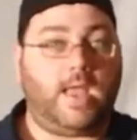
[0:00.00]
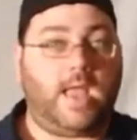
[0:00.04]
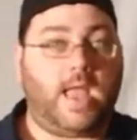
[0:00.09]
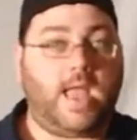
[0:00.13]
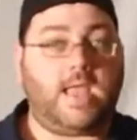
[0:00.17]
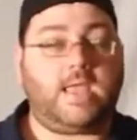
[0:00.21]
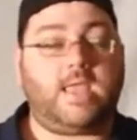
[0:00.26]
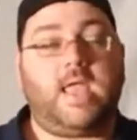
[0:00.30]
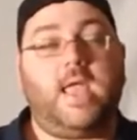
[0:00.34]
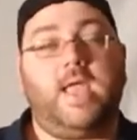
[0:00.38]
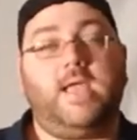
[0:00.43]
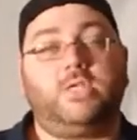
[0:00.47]

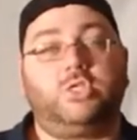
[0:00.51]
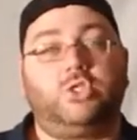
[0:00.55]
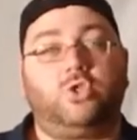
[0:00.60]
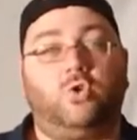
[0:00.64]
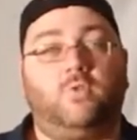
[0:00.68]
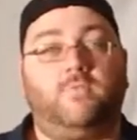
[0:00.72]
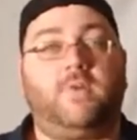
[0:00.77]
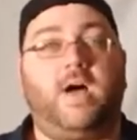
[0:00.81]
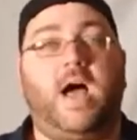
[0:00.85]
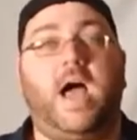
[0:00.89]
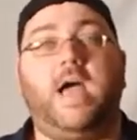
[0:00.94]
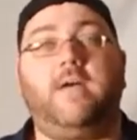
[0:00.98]
AK
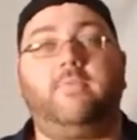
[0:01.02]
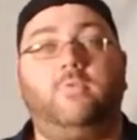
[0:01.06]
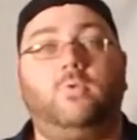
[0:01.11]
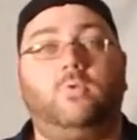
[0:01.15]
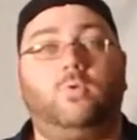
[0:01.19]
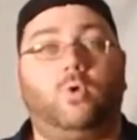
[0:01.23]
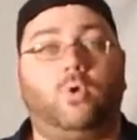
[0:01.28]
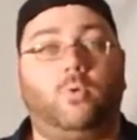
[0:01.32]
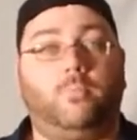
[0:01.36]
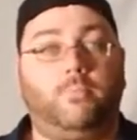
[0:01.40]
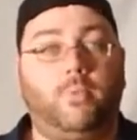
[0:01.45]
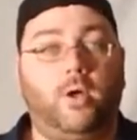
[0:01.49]
survival
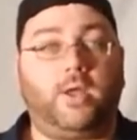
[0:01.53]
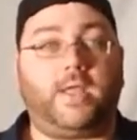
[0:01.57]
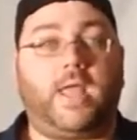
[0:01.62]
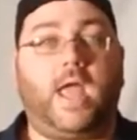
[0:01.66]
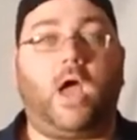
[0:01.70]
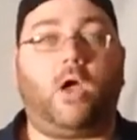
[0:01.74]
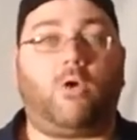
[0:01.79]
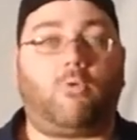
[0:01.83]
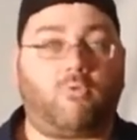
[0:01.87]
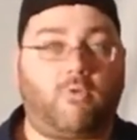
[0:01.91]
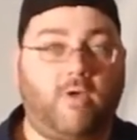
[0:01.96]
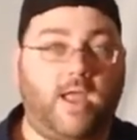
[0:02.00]
or
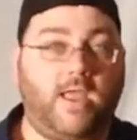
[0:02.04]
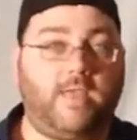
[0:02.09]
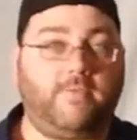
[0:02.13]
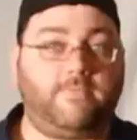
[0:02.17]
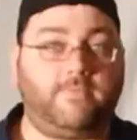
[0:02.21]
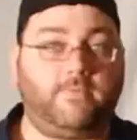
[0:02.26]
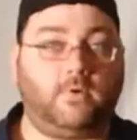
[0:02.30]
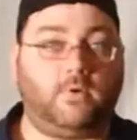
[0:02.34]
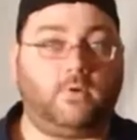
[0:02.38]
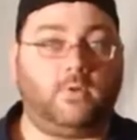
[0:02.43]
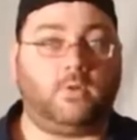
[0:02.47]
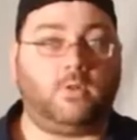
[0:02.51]
bug-out
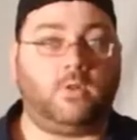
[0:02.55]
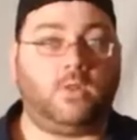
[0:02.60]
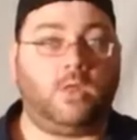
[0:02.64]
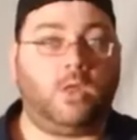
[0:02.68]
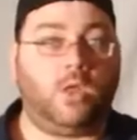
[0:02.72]
rifle